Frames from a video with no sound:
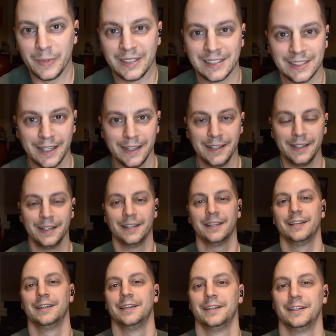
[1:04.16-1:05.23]
I'm excited.
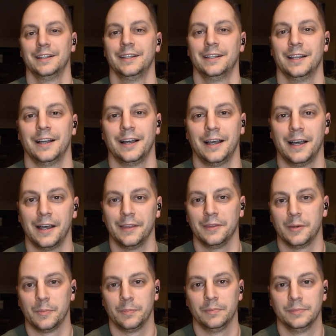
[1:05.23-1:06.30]

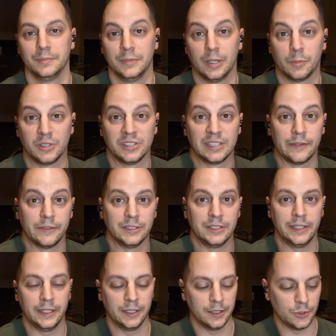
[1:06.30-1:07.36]
They're number
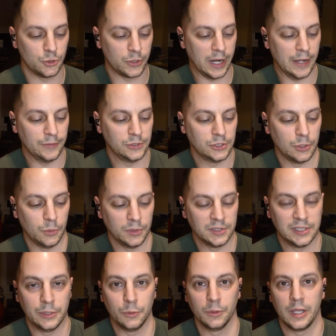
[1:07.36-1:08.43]
17 in the draft, so we'll
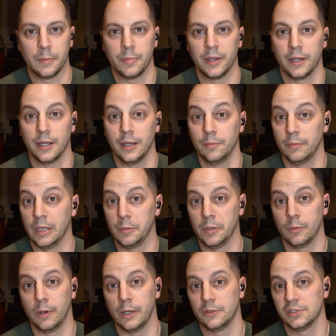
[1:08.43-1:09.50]
see who they pick up. Maybe
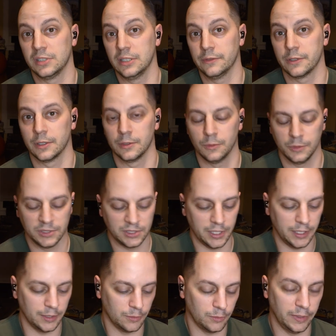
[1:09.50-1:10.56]
wide receiver. We'll
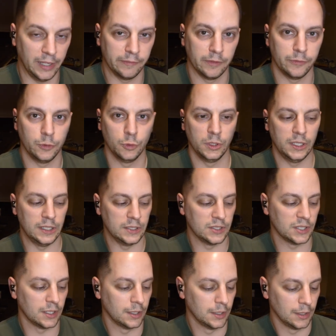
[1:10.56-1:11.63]
see. We have a few needs.